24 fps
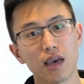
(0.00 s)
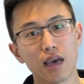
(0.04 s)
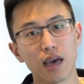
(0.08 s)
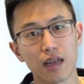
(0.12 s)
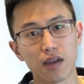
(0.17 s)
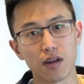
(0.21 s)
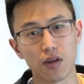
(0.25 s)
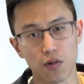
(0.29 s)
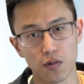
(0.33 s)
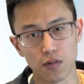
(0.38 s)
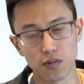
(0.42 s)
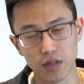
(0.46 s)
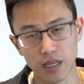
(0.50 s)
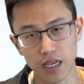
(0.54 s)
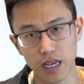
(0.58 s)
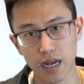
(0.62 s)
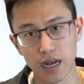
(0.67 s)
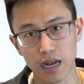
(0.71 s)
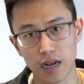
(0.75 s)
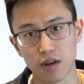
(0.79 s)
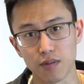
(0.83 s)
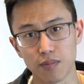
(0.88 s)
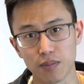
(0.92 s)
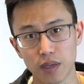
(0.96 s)
and only
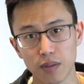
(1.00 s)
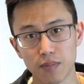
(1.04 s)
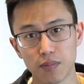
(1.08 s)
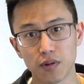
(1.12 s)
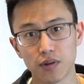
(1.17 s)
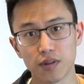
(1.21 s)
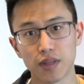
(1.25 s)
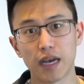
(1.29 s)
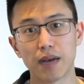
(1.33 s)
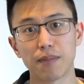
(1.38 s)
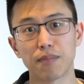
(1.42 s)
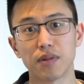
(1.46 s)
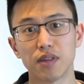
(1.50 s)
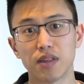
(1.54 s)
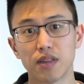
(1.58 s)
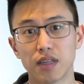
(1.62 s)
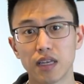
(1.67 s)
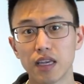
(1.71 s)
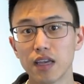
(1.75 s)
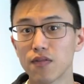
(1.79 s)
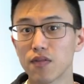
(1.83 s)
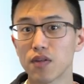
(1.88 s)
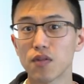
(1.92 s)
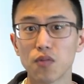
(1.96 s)
hire people that
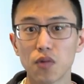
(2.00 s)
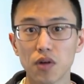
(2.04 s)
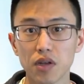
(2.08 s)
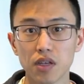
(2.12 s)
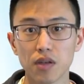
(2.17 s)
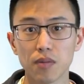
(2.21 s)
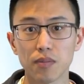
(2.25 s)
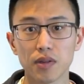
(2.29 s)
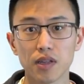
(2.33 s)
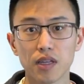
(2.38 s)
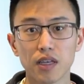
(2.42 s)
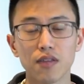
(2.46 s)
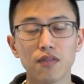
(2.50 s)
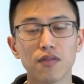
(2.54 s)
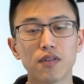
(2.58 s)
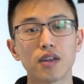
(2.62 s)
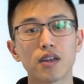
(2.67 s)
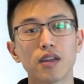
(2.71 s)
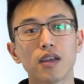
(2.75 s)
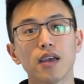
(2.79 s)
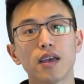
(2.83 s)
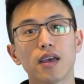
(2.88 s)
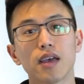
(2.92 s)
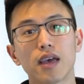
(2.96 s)
believe in what you believe
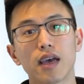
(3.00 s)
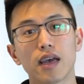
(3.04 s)
in